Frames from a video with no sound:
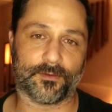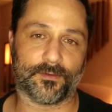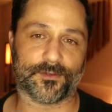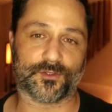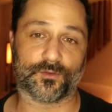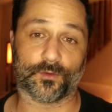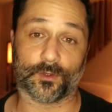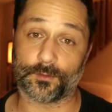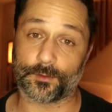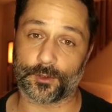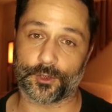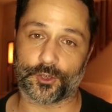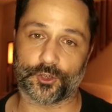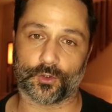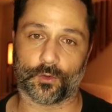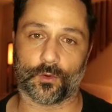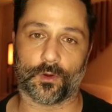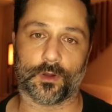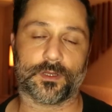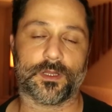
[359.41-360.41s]
even if it's really, really
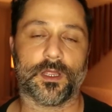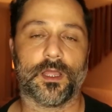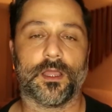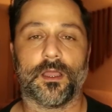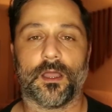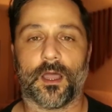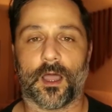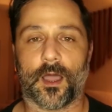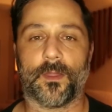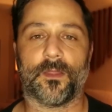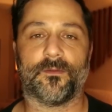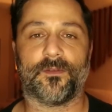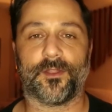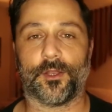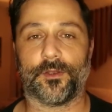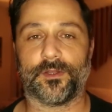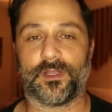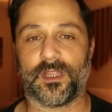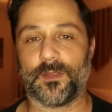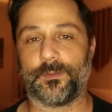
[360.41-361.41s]
short, on the
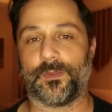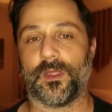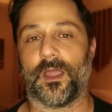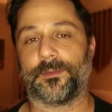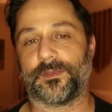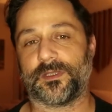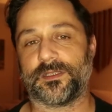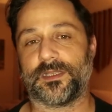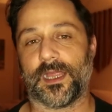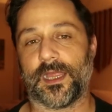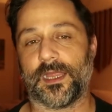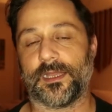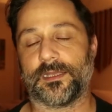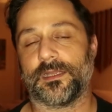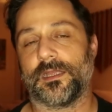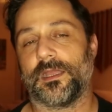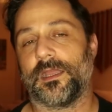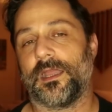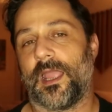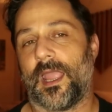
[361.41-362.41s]
video to keep you up to
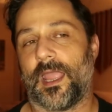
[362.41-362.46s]
date.